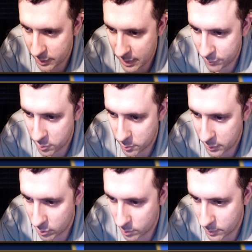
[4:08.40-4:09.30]
have Human
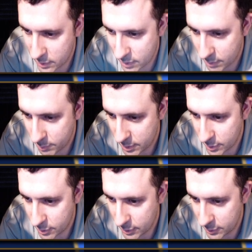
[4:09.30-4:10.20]
Killer, but this time it
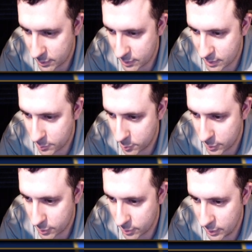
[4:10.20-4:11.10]
does, this time it
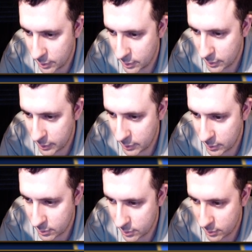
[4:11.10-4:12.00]
will.
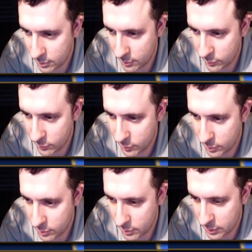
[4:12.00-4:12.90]
Lightning's,
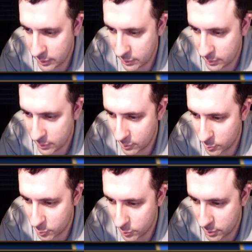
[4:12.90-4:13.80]
Lightning's in the
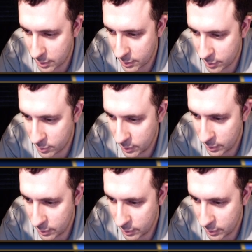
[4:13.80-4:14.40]
first there.